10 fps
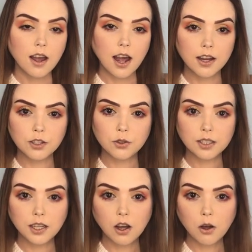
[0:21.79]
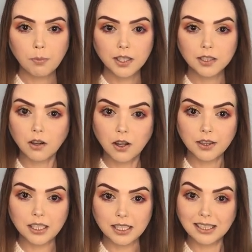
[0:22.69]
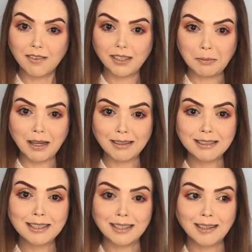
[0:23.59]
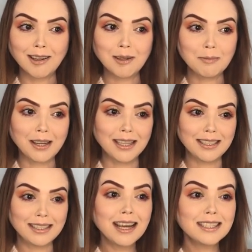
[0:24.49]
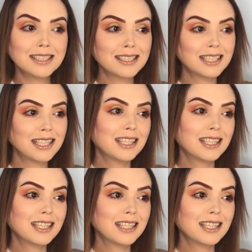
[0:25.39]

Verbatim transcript: As you can tell based on this lovely box sitting on my desk,